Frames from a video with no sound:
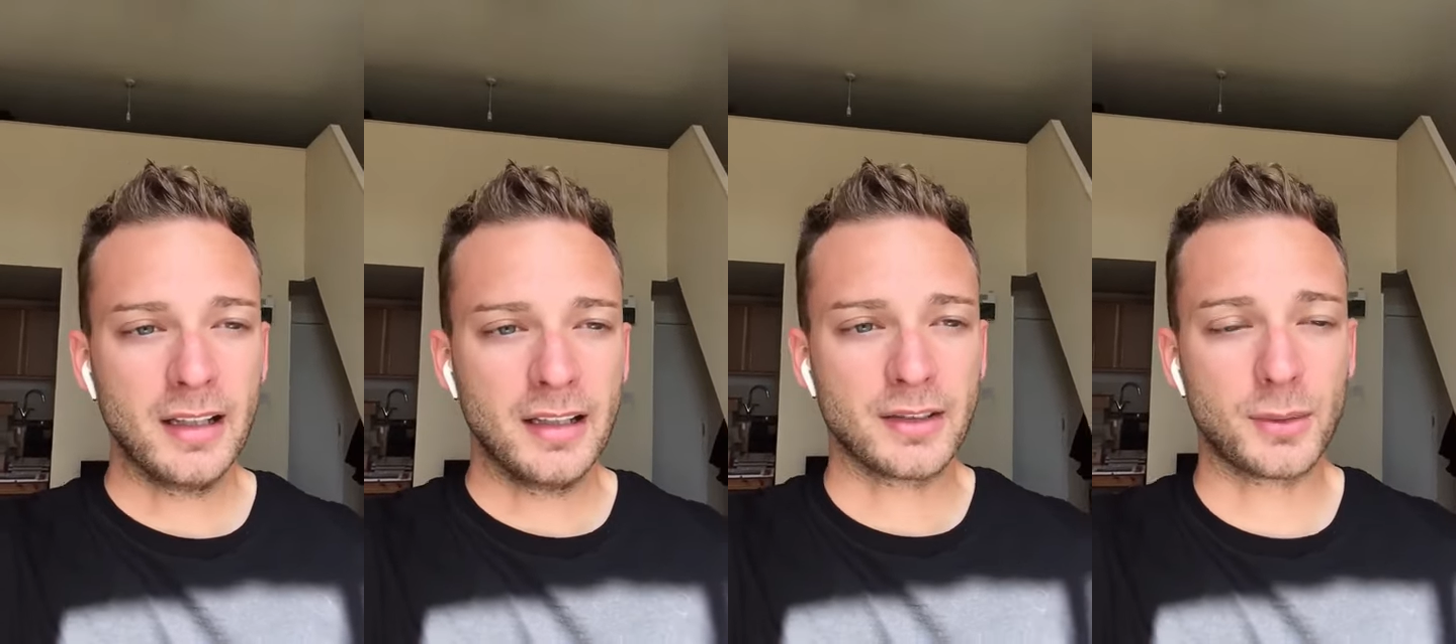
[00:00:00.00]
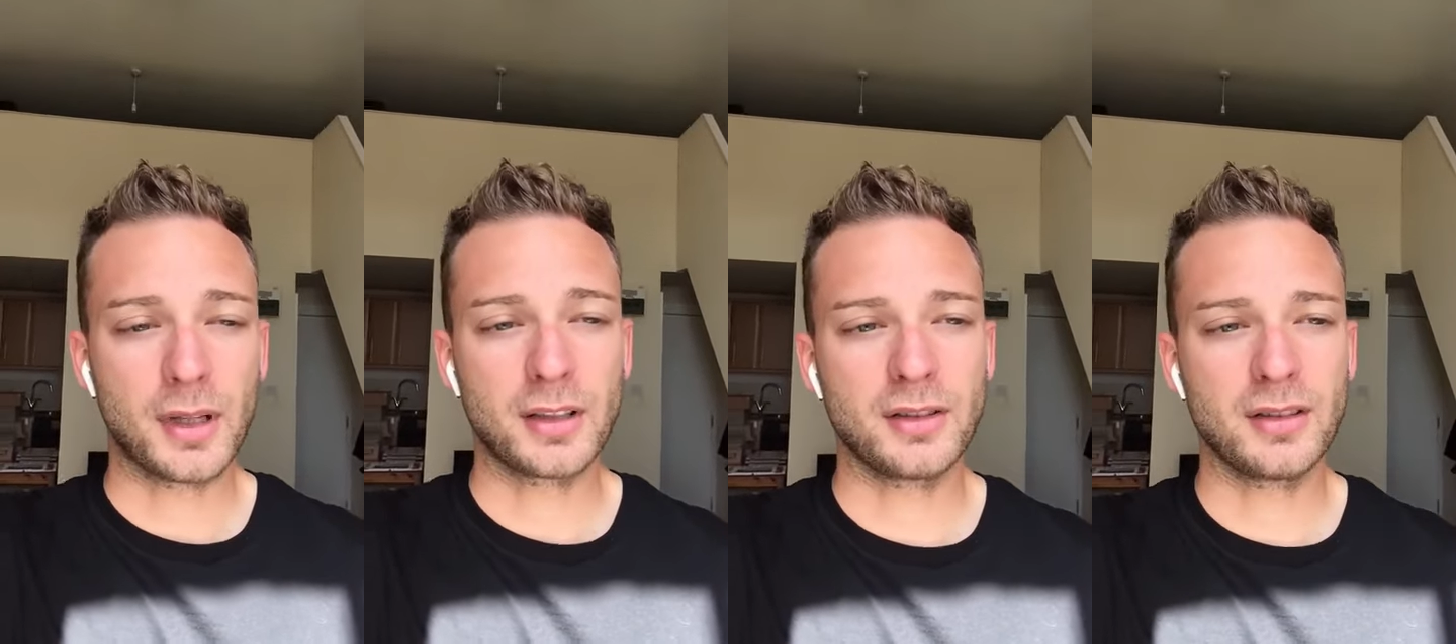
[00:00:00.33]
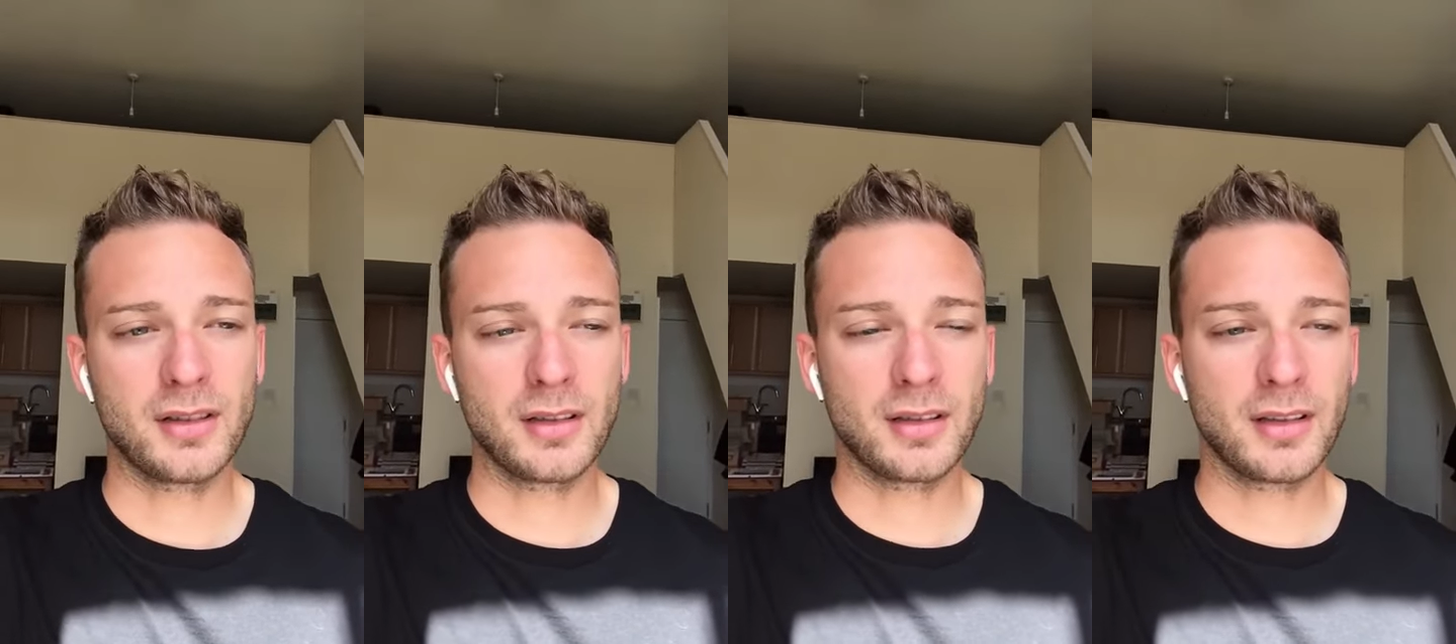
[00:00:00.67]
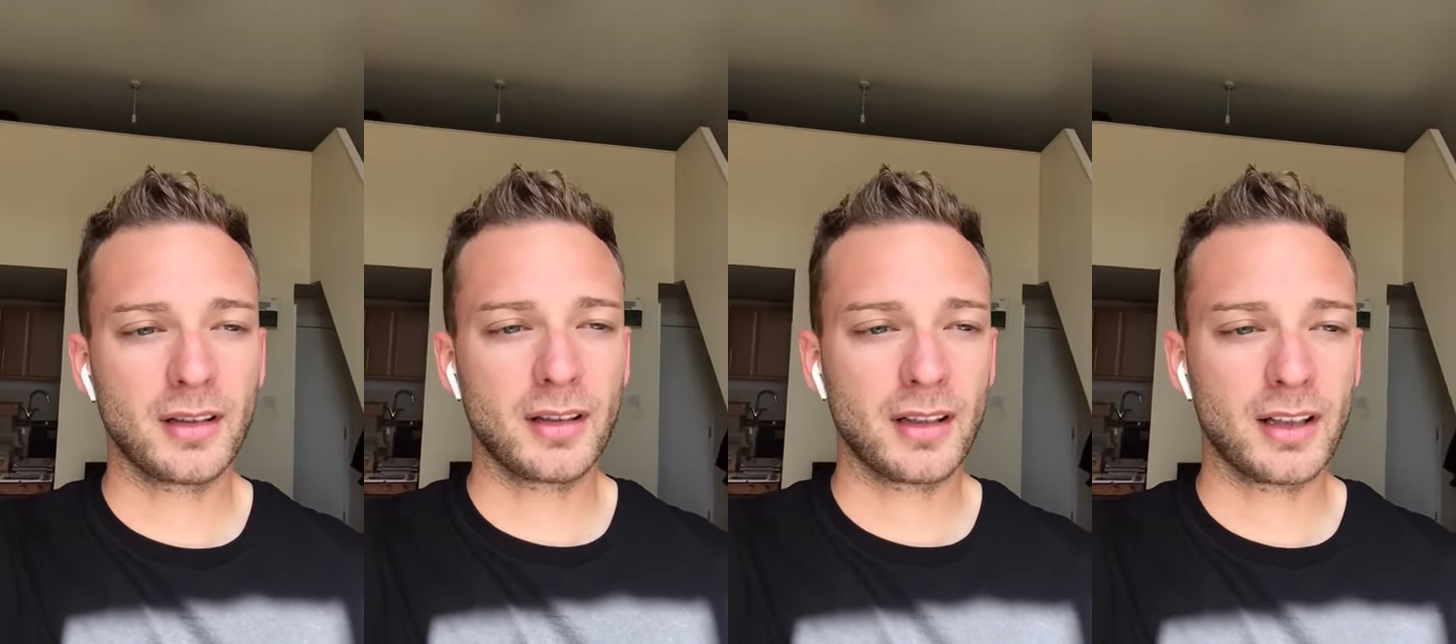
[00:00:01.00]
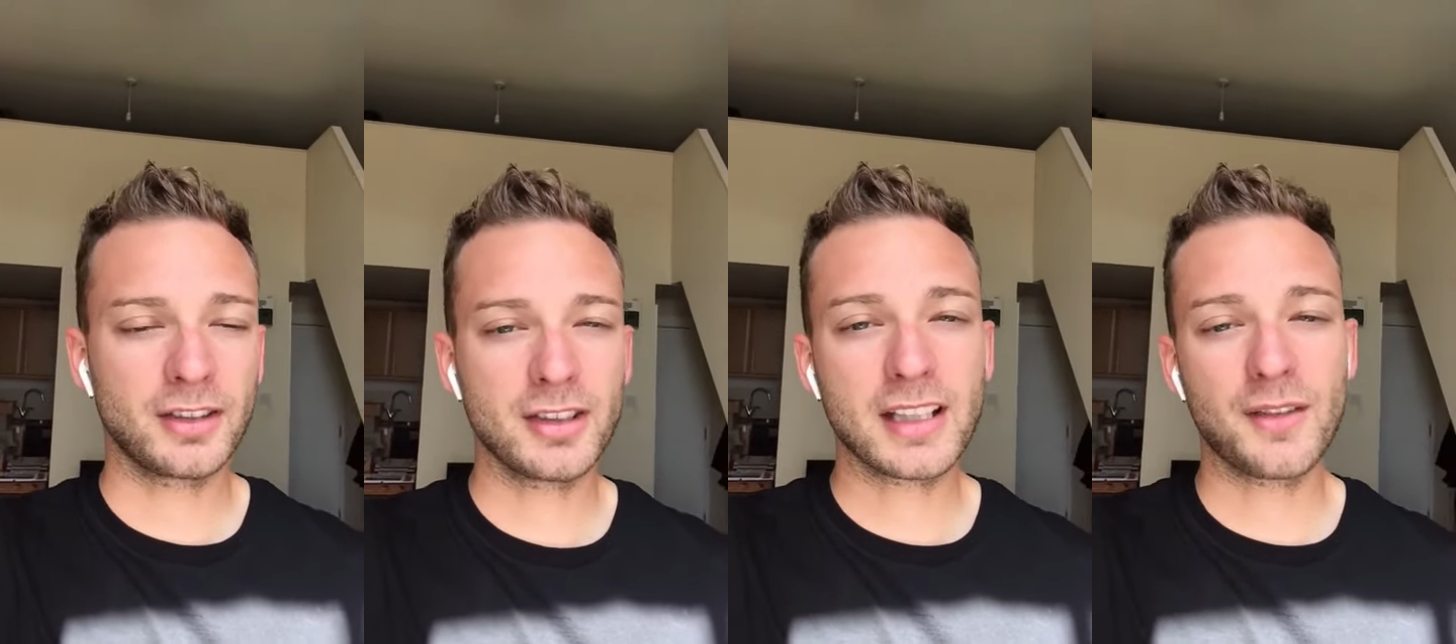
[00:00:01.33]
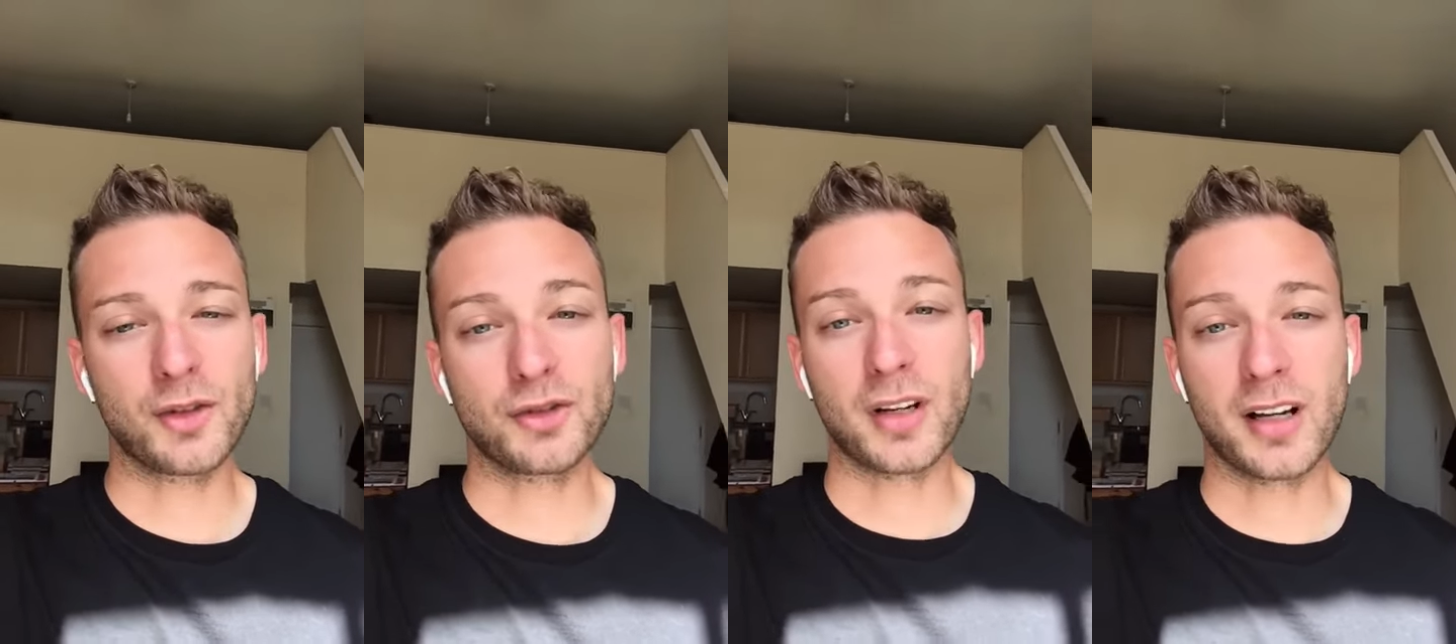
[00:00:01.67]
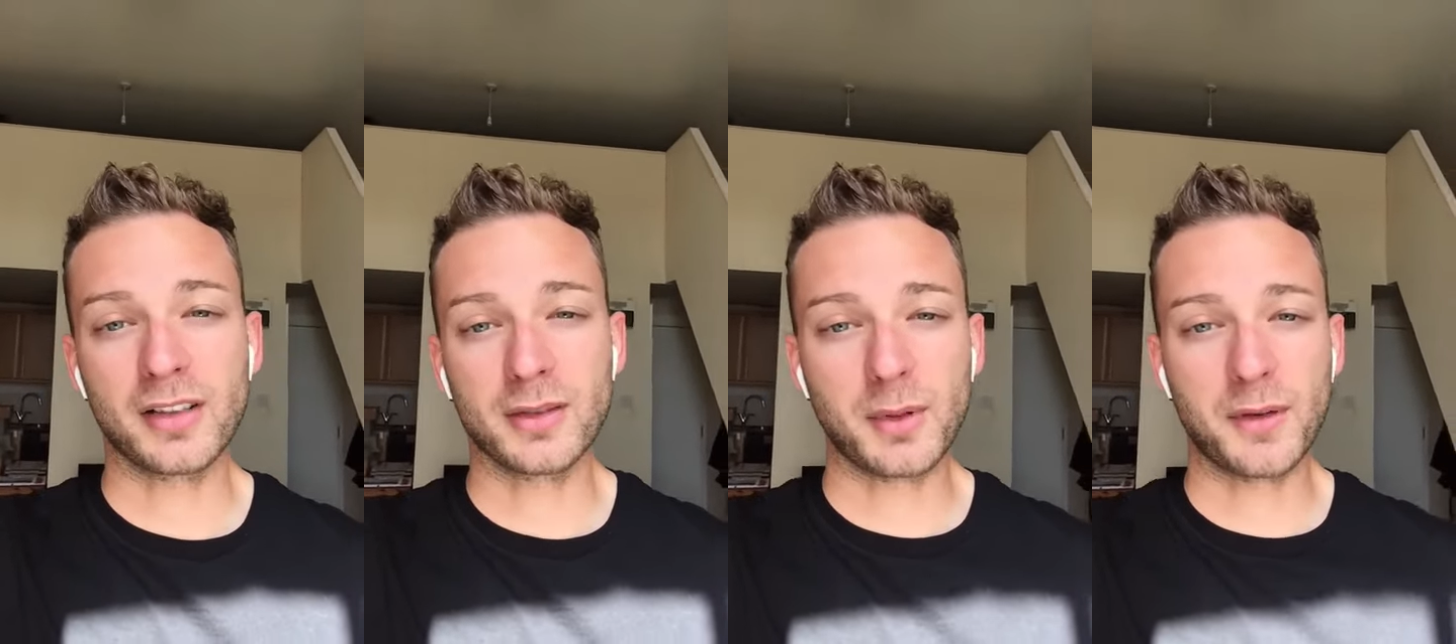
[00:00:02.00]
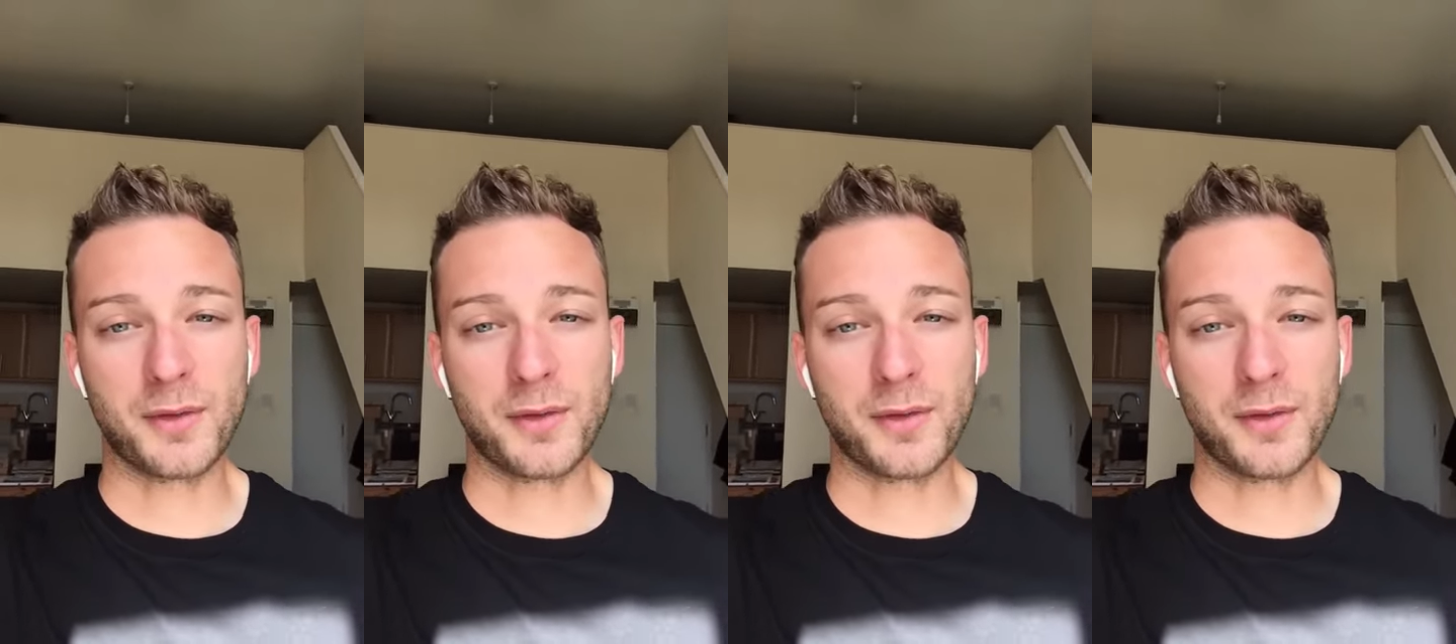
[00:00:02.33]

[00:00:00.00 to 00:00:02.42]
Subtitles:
So I just give it a try because my